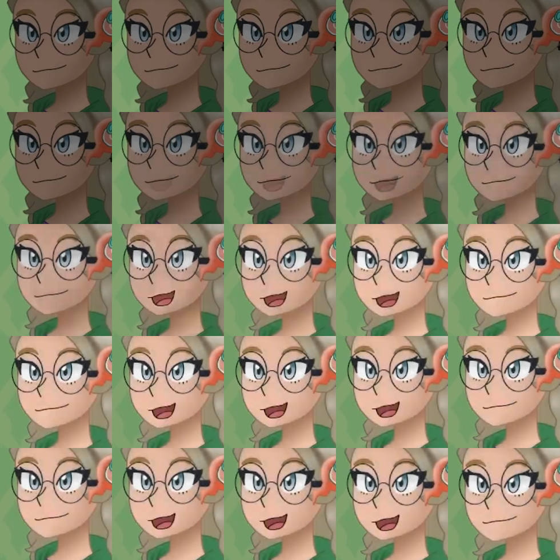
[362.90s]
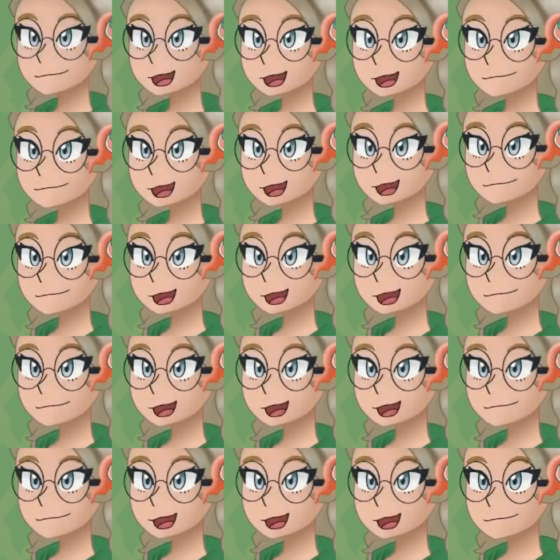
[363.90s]
let's just try
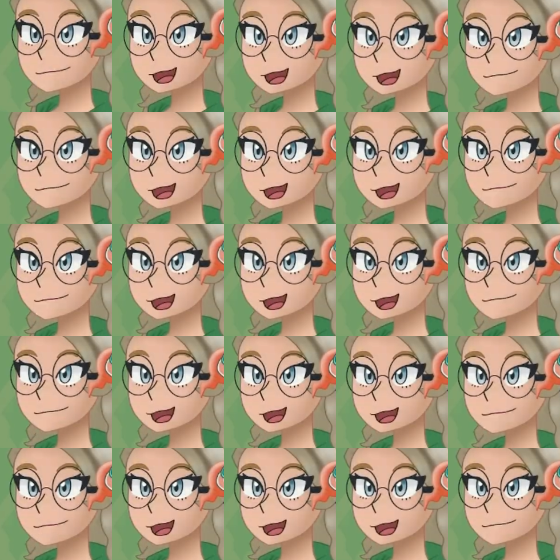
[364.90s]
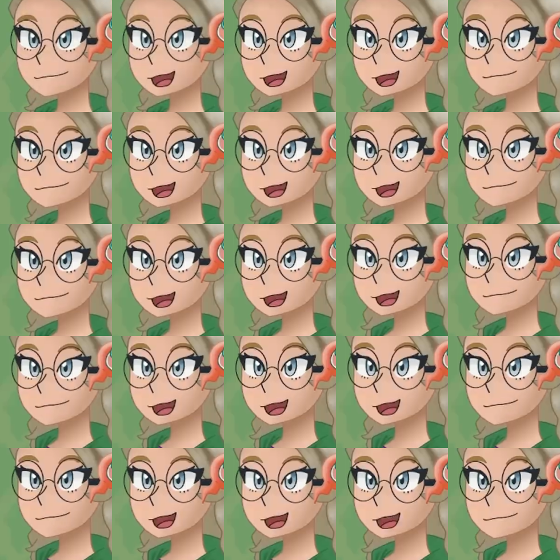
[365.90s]
again for hitting play
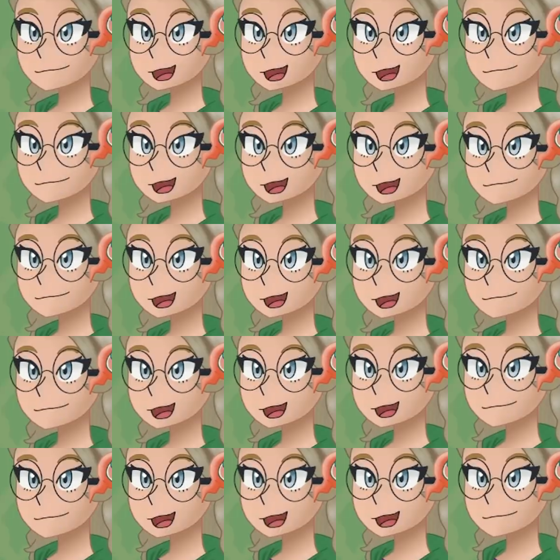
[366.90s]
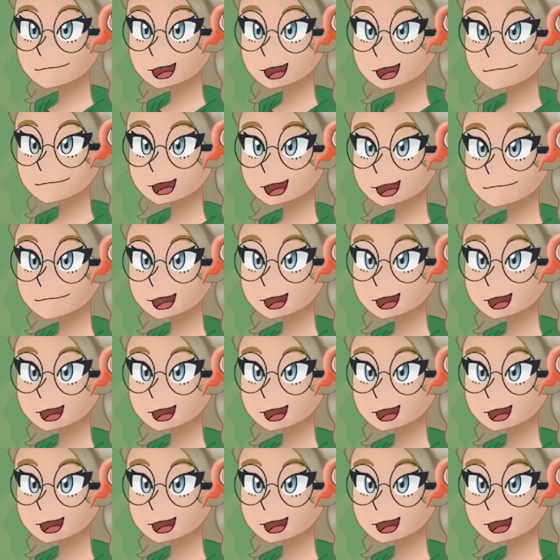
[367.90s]
rough on the Garchomp. If we're lucky, we're